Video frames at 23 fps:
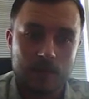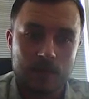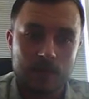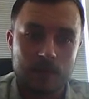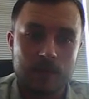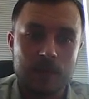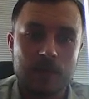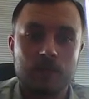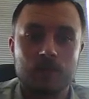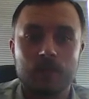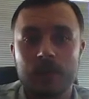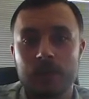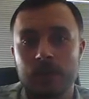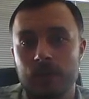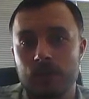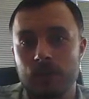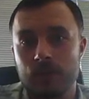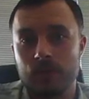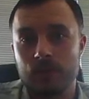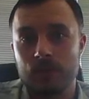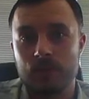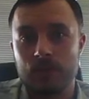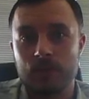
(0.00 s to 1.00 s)
then we can
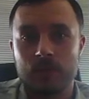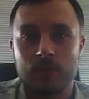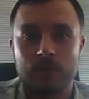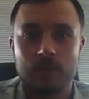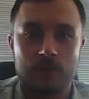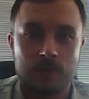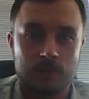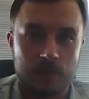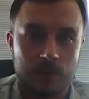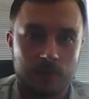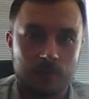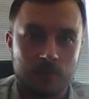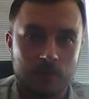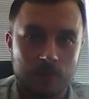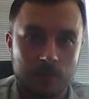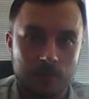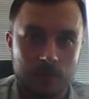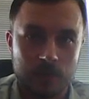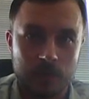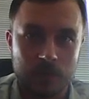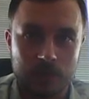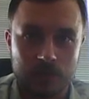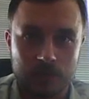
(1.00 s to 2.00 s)
use freeform
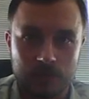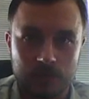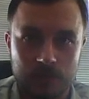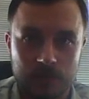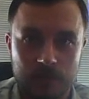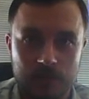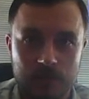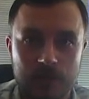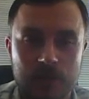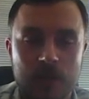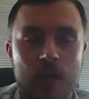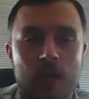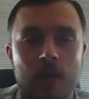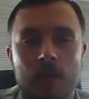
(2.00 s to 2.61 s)
entry fields.